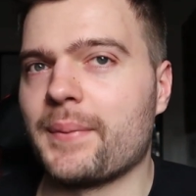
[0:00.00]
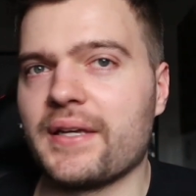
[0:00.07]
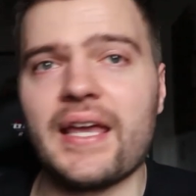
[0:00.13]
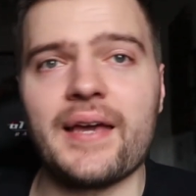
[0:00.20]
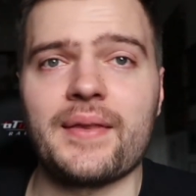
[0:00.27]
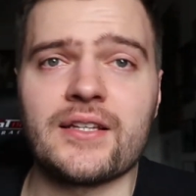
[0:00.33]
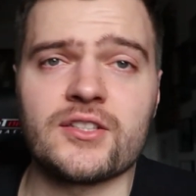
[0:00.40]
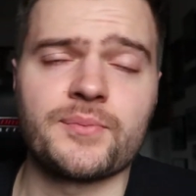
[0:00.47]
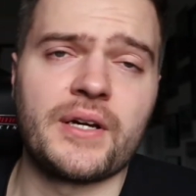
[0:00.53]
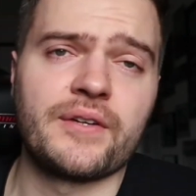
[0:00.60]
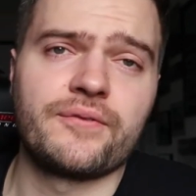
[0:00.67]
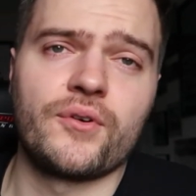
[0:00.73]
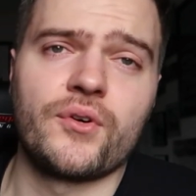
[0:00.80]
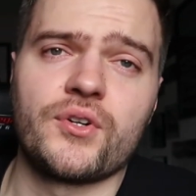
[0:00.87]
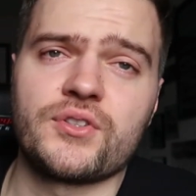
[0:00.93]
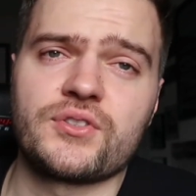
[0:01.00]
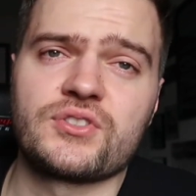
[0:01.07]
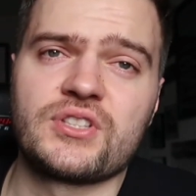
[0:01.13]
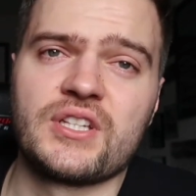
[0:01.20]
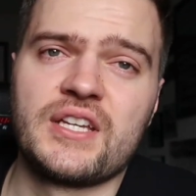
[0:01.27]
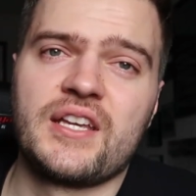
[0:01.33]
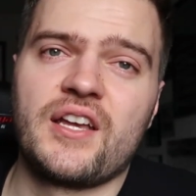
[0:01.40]
But yeah, that's my
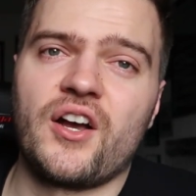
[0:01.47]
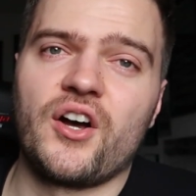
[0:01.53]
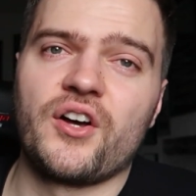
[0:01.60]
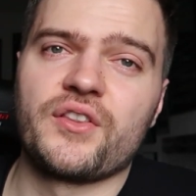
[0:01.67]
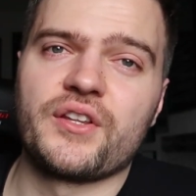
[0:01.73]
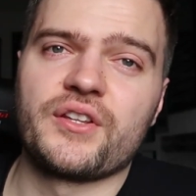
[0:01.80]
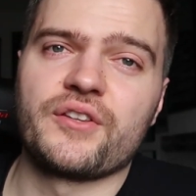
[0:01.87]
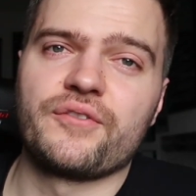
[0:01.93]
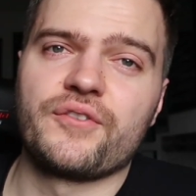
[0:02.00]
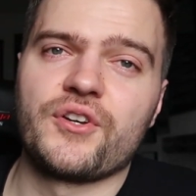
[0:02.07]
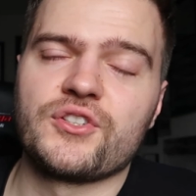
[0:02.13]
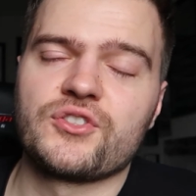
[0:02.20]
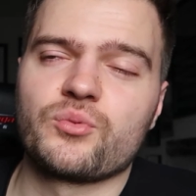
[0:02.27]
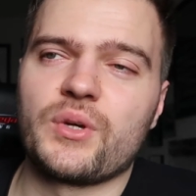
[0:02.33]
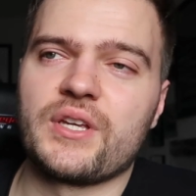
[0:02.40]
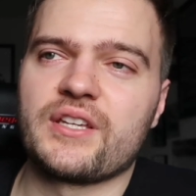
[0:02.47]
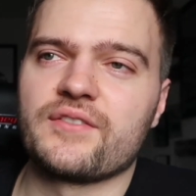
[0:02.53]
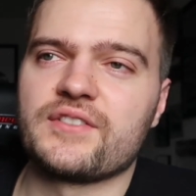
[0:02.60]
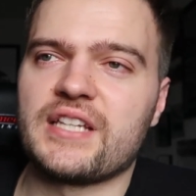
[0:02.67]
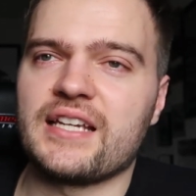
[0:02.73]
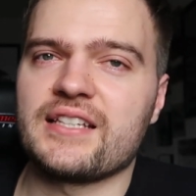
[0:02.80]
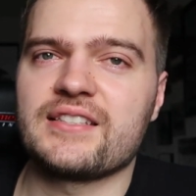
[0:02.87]
thoughts on the first week
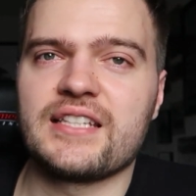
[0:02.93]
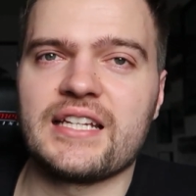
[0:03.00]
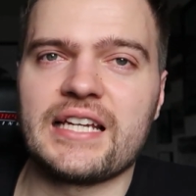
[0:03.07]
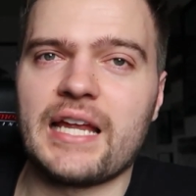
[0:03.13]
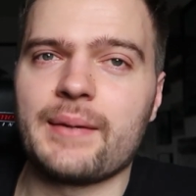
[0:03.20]
of testing.